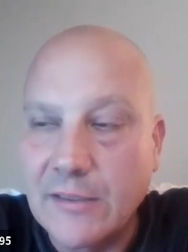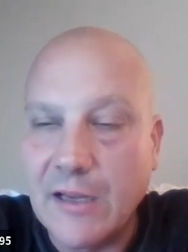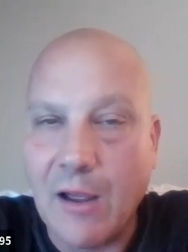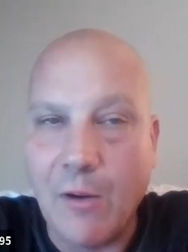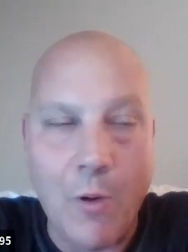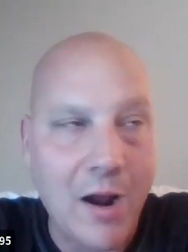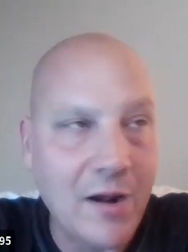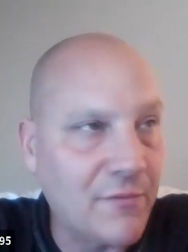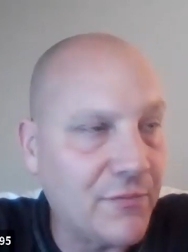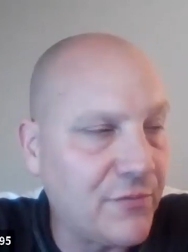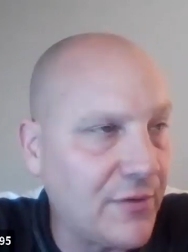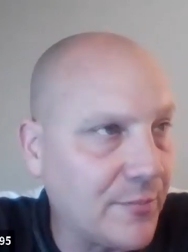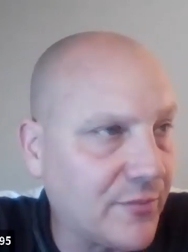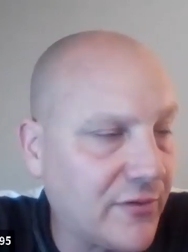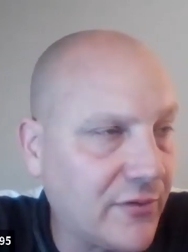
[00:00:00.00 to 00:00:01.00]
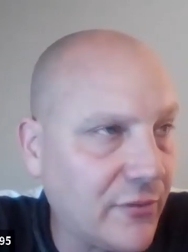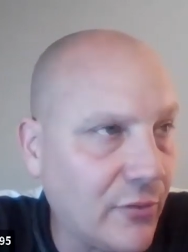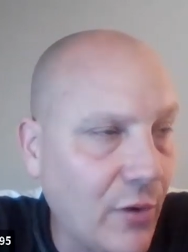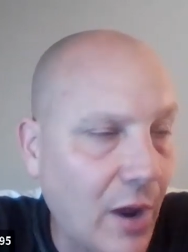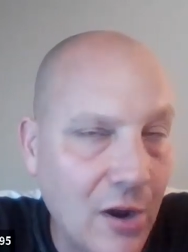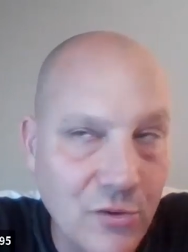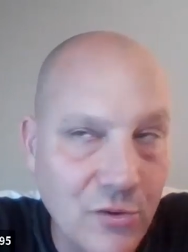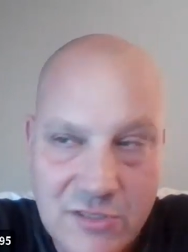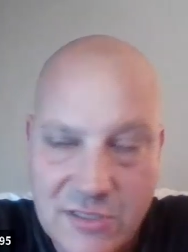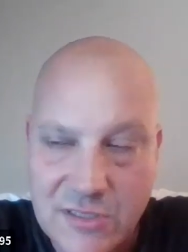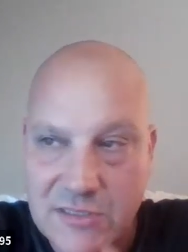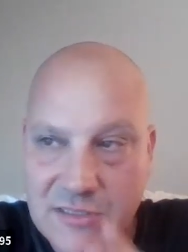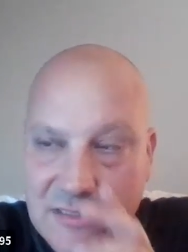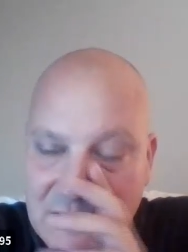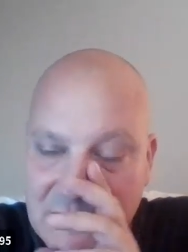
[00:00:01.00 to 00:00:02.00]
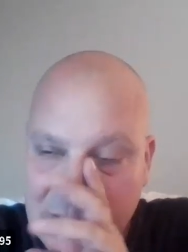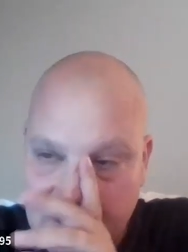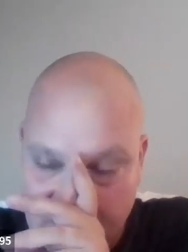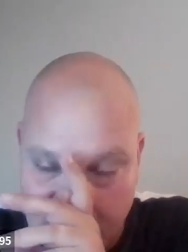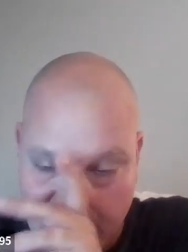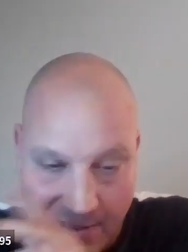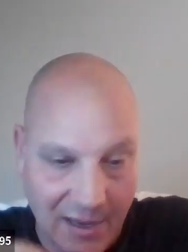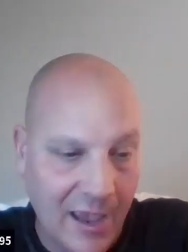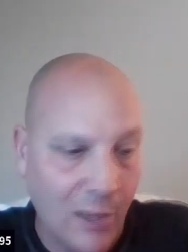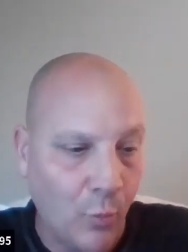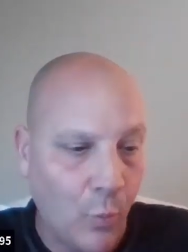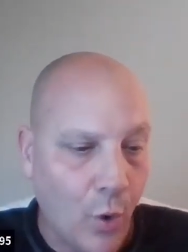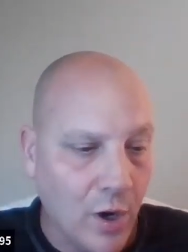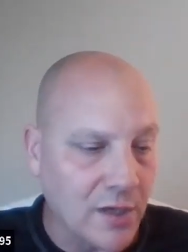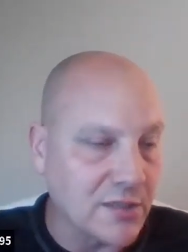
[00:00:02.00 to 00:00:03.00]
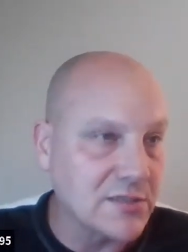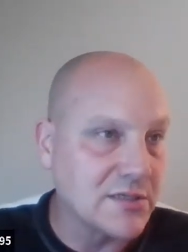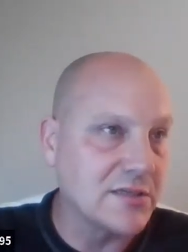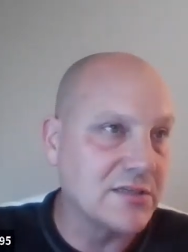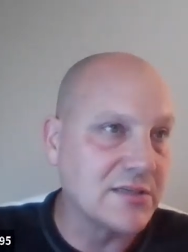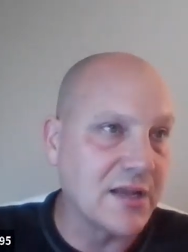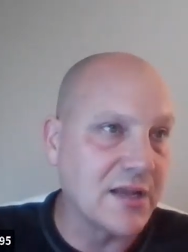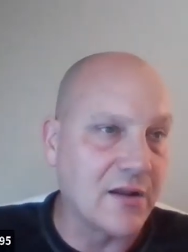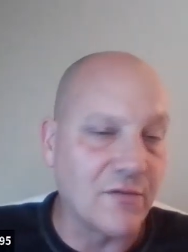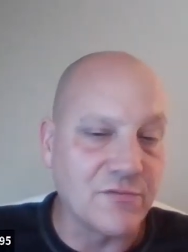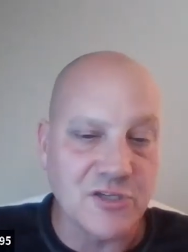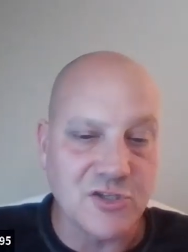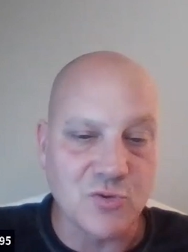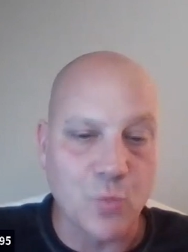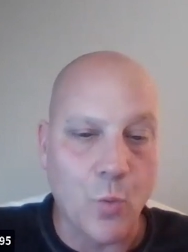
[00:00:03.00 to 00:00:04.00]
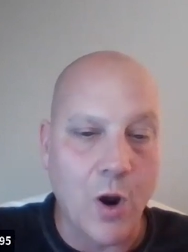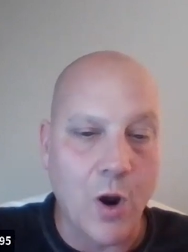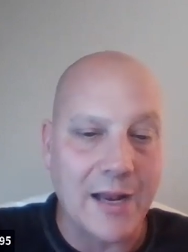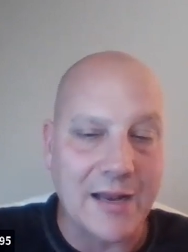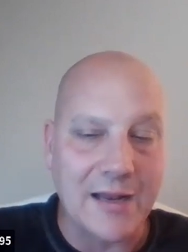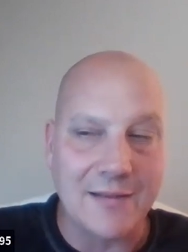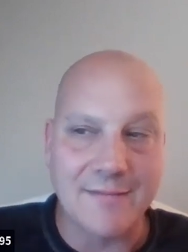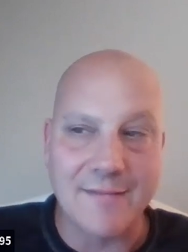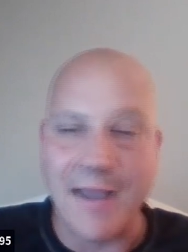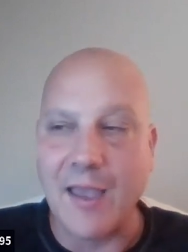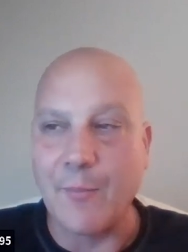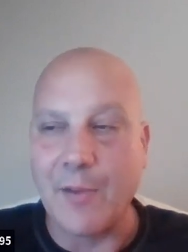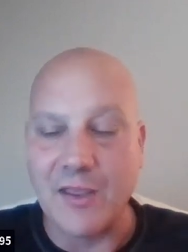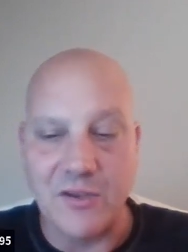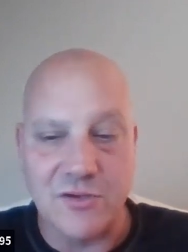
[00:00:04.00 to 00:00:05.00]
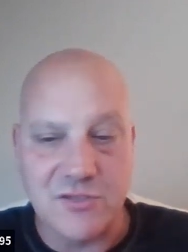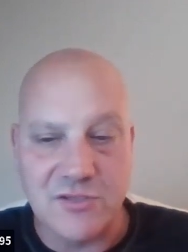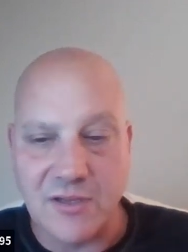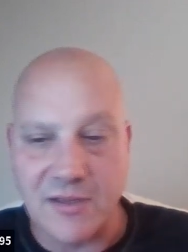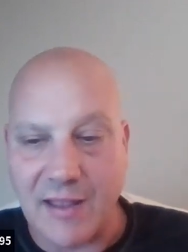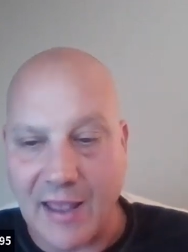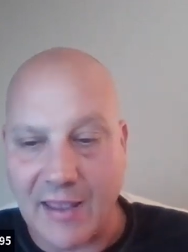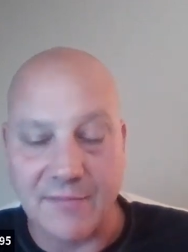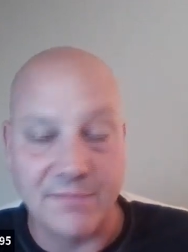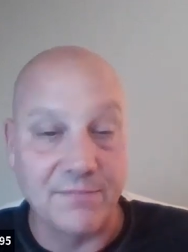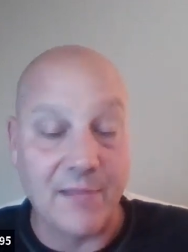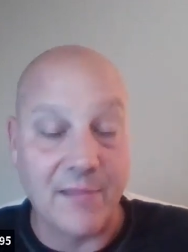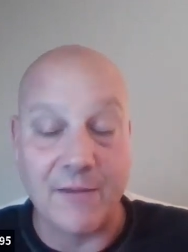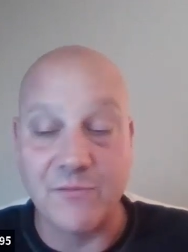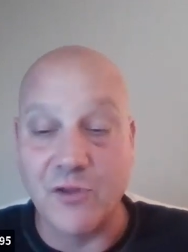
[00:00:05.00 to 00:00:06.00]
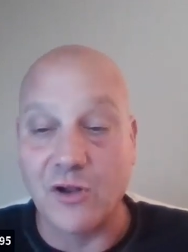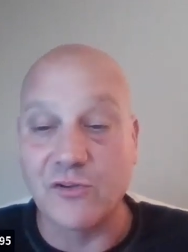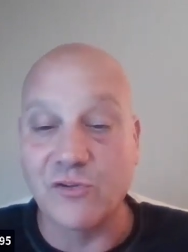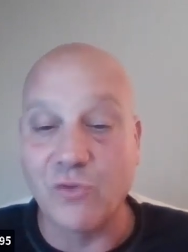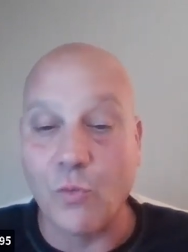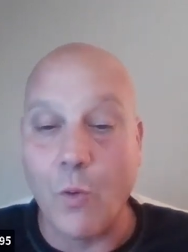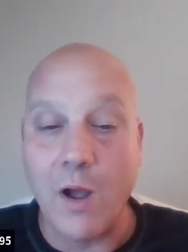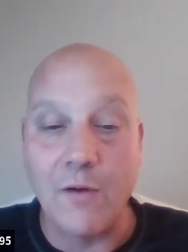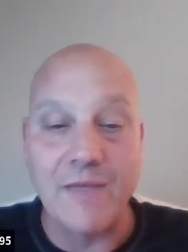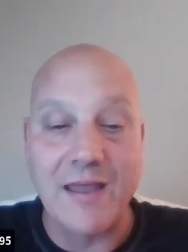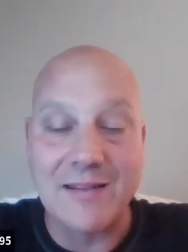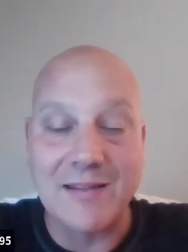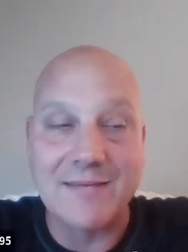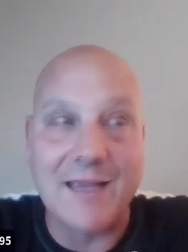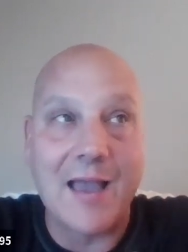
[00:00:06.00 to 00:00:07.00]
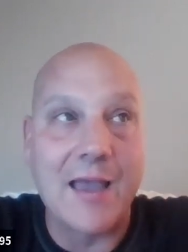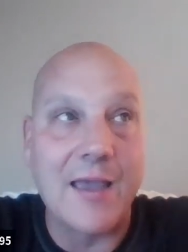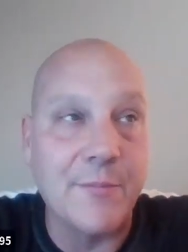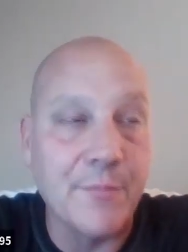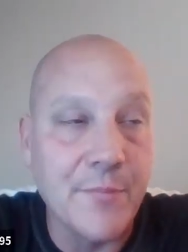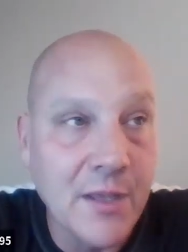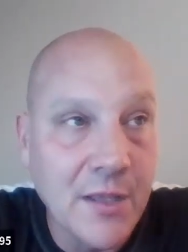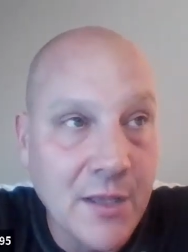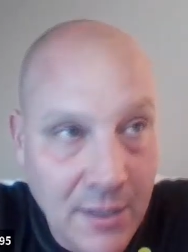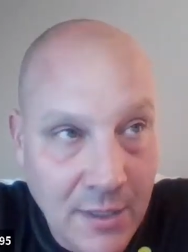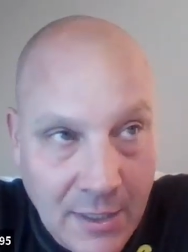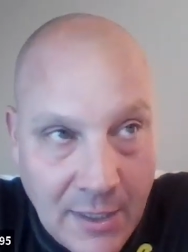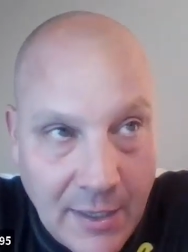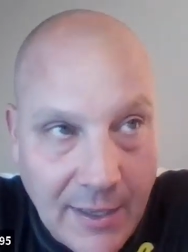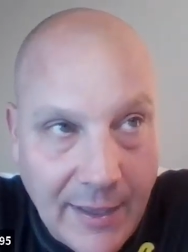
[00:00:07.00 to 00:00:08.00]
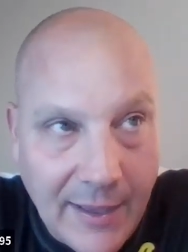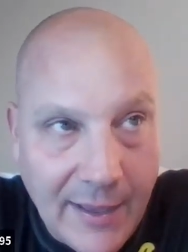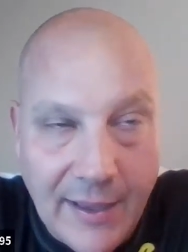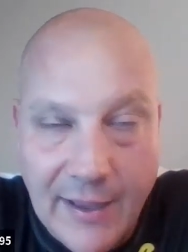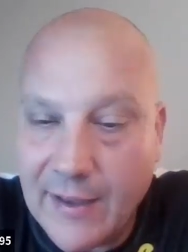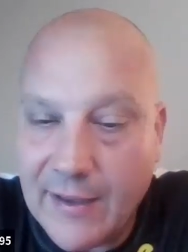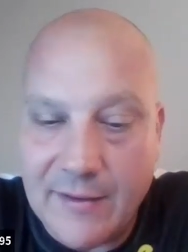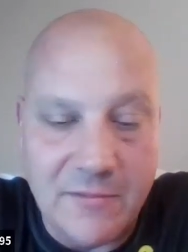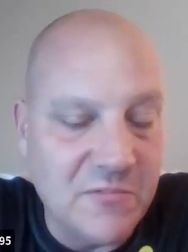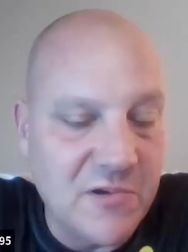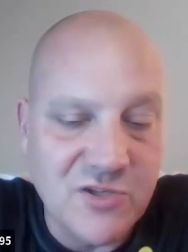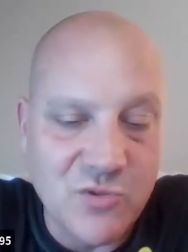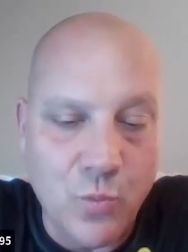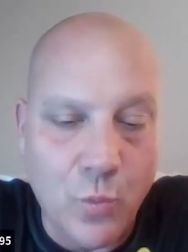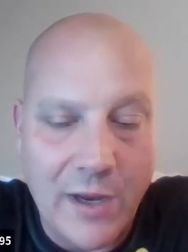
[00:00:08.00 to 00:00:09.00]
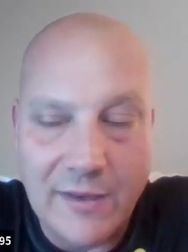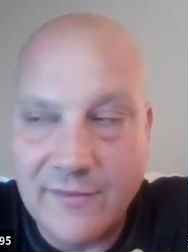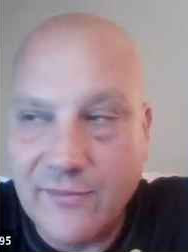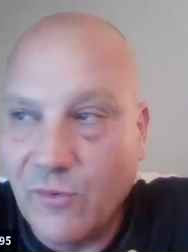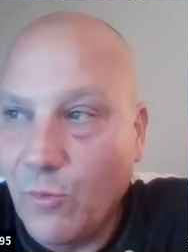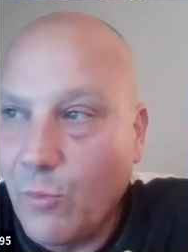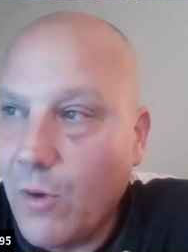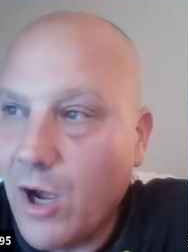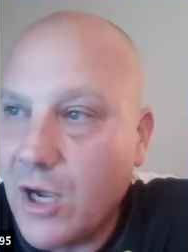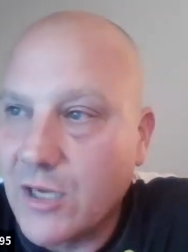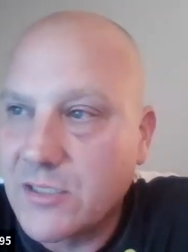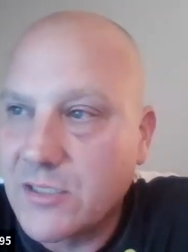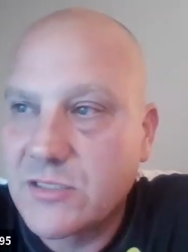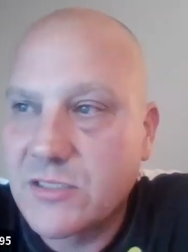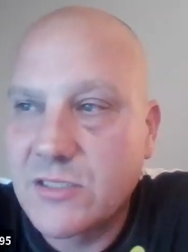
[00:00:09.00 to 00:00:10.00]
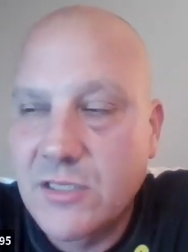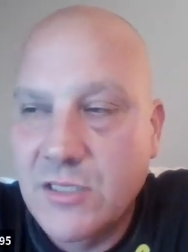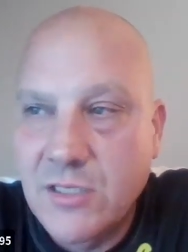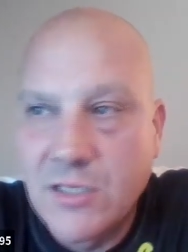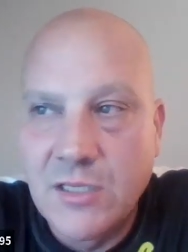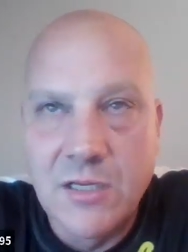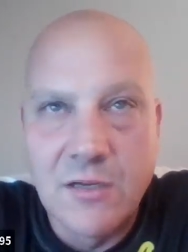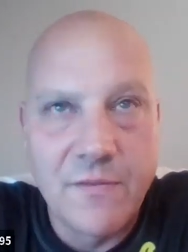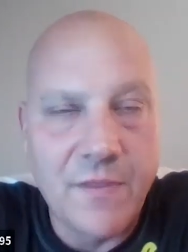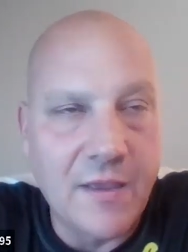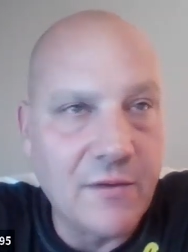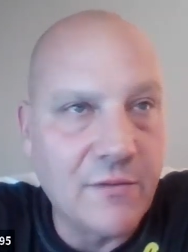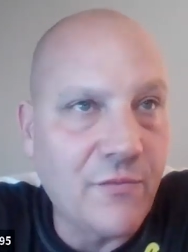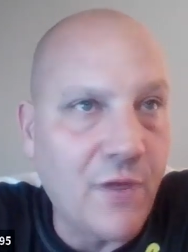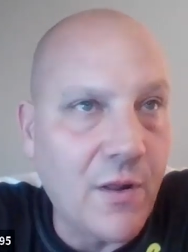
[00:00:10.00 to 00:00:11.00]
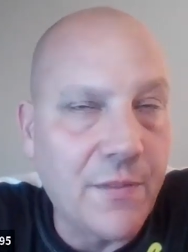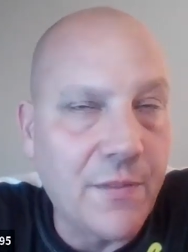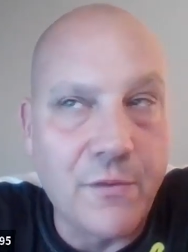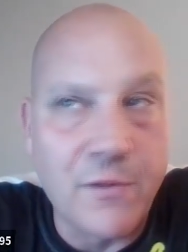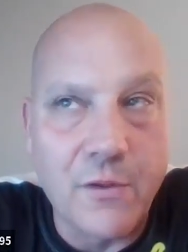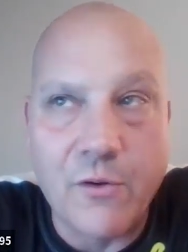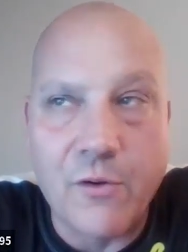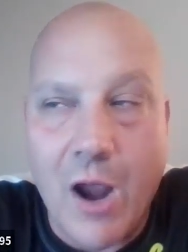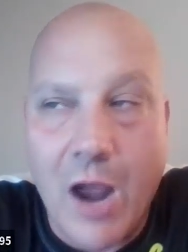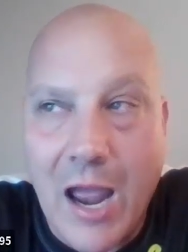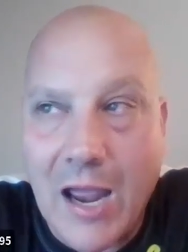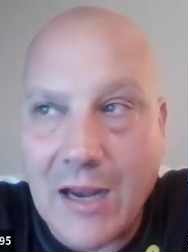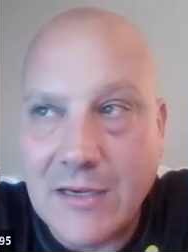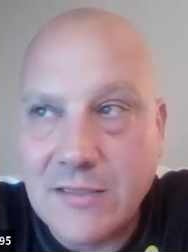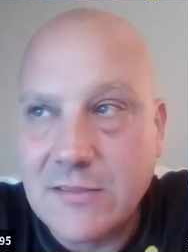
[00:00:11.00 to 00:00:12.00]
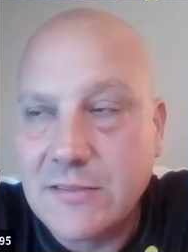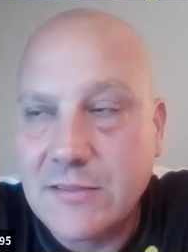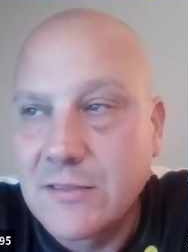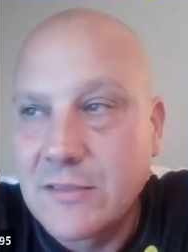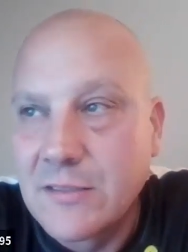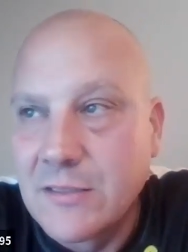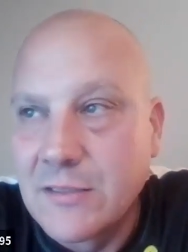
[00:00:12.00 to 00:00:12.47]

I want to flip two houses at once instead of just one at a time. I used to, I, I've done twelve at a time, and it's way too much. Things fall through the cracks.